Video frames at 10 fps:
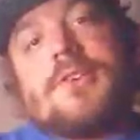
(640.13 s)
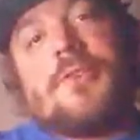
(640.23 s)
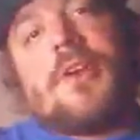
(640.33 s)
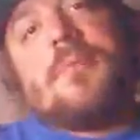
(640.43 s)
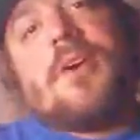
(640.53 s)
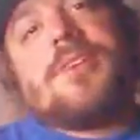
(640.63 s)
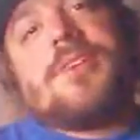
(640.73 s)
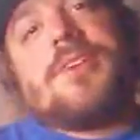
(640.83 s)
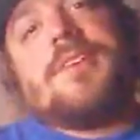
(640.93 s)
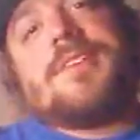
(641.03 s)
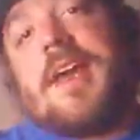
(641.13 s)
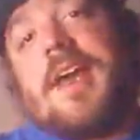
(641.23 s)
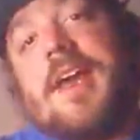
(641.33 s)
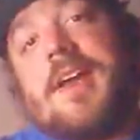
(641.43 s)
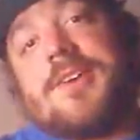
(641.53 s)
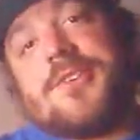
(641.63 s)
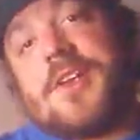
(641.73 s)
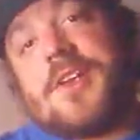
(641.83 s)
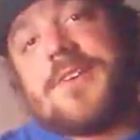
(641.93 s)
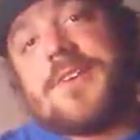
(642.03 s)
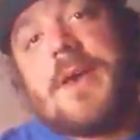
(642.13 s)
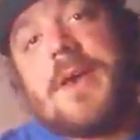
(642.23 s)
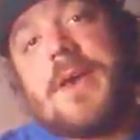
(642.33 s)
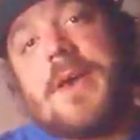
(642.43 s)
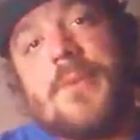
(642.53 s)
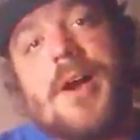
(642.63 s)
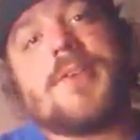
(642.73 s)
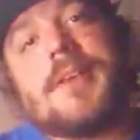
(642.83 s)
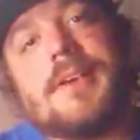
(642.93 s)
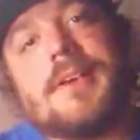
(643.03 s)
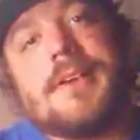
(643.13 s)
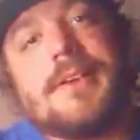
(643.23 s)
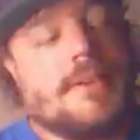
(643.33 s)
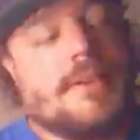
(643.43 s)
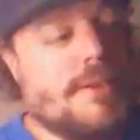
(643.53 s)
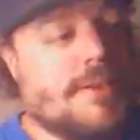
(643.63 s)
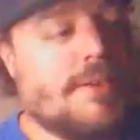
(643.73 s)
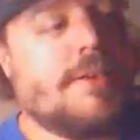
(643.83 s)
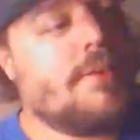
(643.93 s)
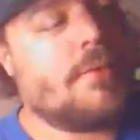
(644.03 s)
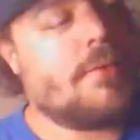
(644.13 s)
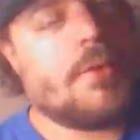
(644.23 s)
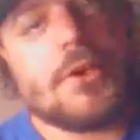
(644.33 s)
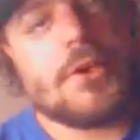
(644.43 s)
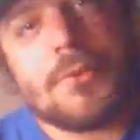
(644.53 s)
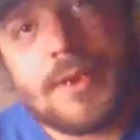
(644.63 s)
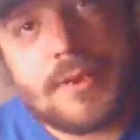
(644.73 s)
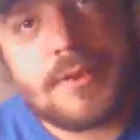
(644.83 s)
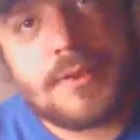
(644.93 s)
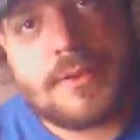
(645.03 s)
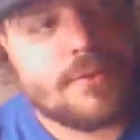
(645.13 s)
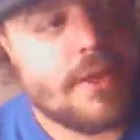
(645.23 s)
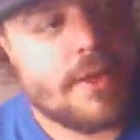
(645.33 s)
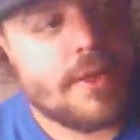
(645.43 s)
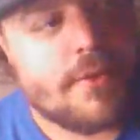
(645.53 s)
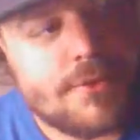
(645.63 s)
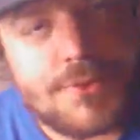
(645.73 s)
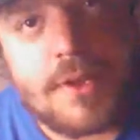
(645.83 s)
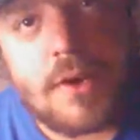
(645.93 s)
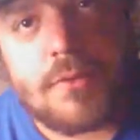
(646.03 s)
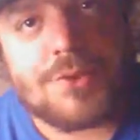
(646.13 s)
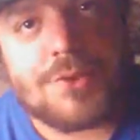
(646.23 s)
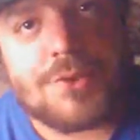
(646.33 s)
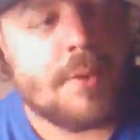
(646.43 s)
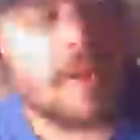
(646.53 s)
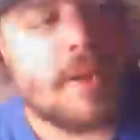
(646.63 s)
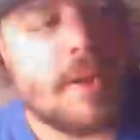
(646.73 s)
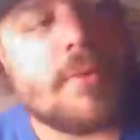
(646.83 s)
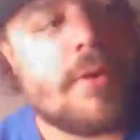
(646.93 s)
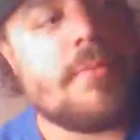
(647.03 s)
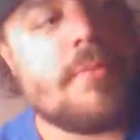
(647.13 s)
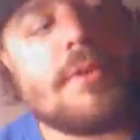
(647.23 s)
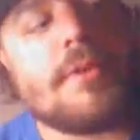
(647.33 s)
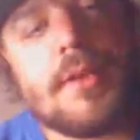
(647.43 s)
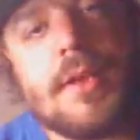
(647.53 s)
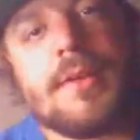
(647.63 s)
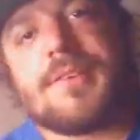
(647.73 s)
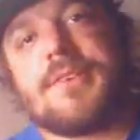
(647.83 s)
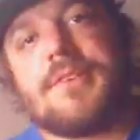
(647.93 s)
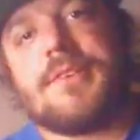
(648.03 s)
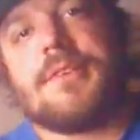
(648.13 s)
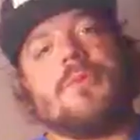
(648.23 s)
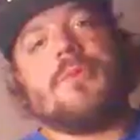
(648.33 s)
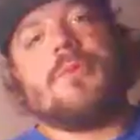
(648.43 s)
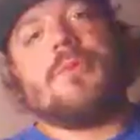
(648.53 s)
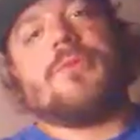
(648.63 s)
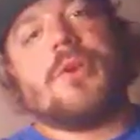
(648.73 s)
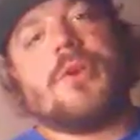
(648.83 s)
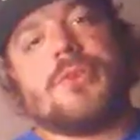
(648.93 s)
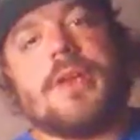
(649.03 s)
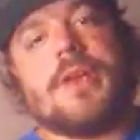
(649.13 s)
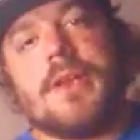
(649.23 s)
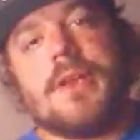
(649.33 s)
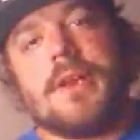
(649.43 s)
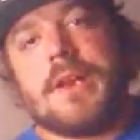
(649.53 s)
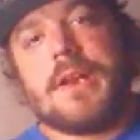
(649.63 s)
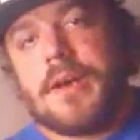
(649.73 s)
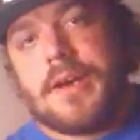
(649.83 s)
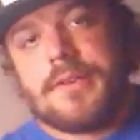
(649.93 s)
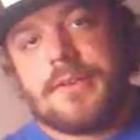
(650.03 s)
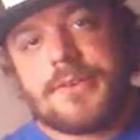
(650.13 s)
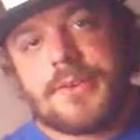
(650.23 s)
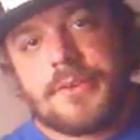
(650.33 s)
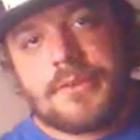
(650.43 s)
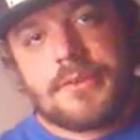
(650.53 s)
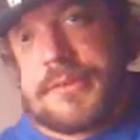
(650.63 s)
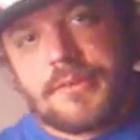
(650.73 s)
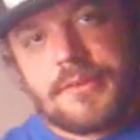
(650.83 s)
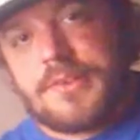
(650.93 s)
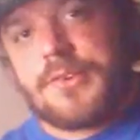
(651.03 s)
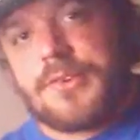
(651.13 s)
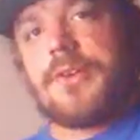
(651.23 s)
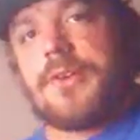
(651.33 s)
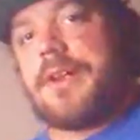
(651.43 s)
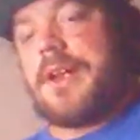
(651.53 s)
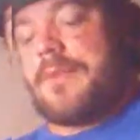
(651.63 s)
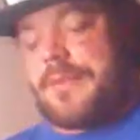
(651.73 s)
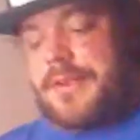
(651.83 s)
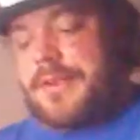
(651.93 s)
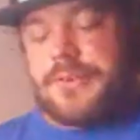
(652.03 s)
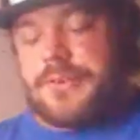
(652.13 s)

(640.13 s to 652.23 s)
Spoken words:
So for the eyeballs that didn't see that, I guess you just have to skip back and watch it again. I do it really quick. I don't really show my paperwork, but I didn't put anyone's personal name in it, not even mine, so that's to show y'all that it got rescheduled.